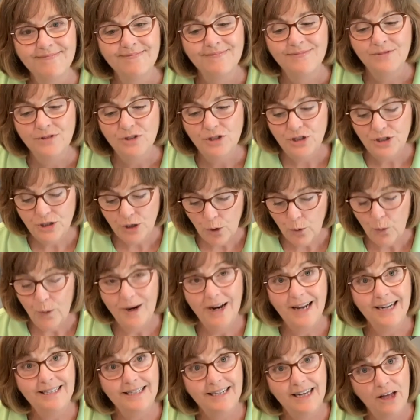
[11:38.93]
So when
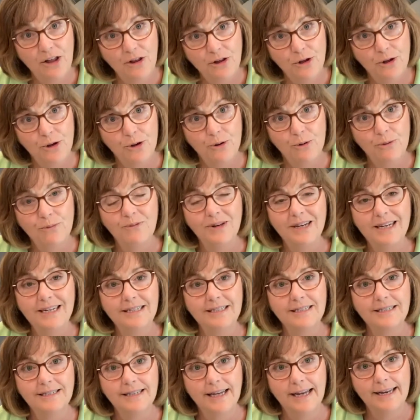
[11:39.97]
I tell you each
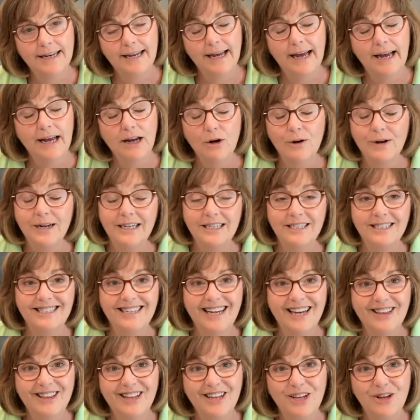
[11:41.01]
Sunday or each day
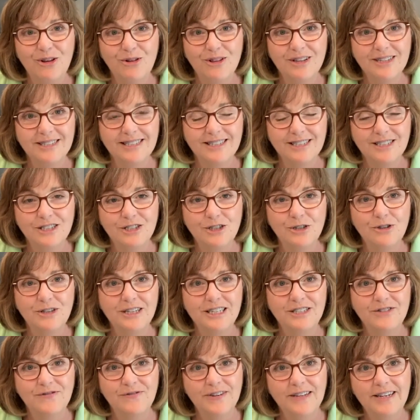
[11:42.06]
that you listen to these
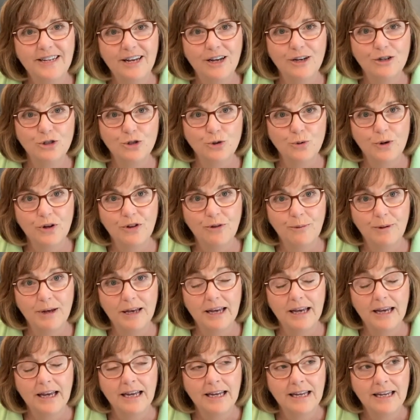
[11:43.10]
videos with
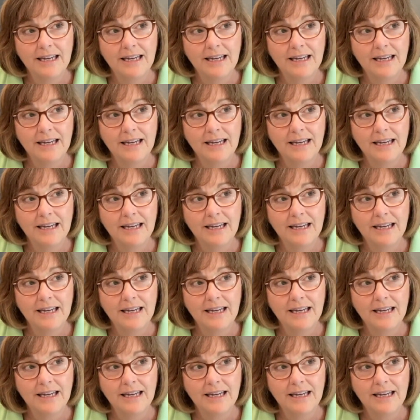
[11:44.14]
me